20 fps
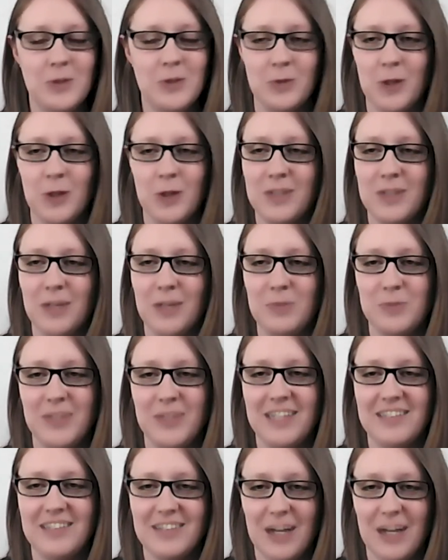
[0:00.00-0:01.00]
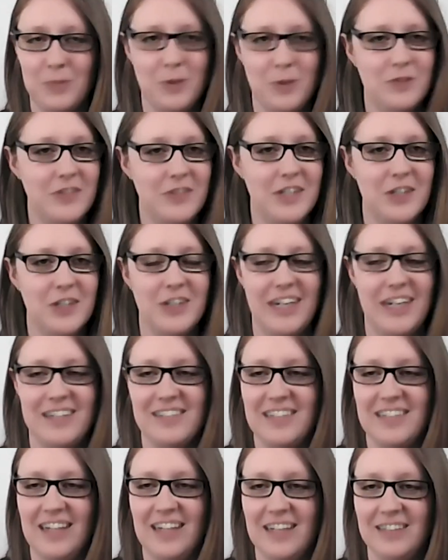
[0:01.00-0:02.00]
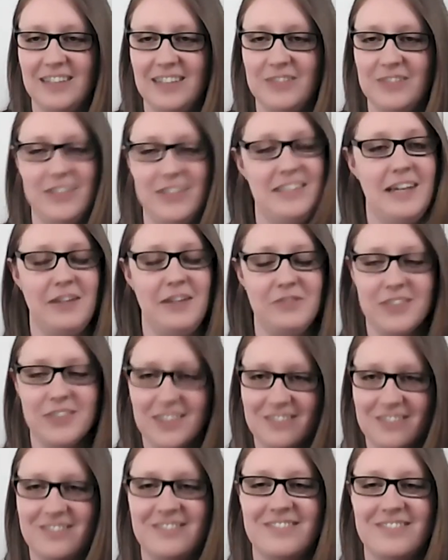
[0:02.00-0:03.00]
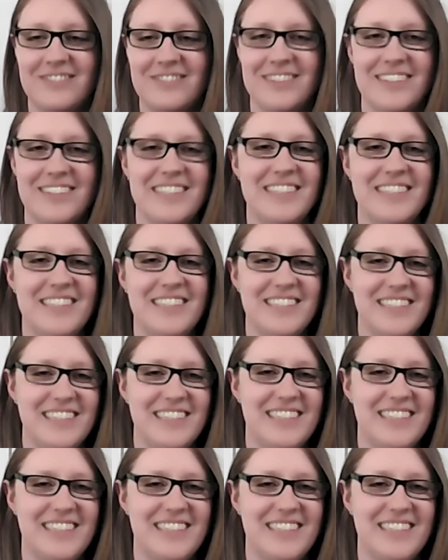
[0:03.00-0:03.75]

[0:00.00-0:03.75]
will open up and we can start moving around again. safe. Oh, yes, please. I'm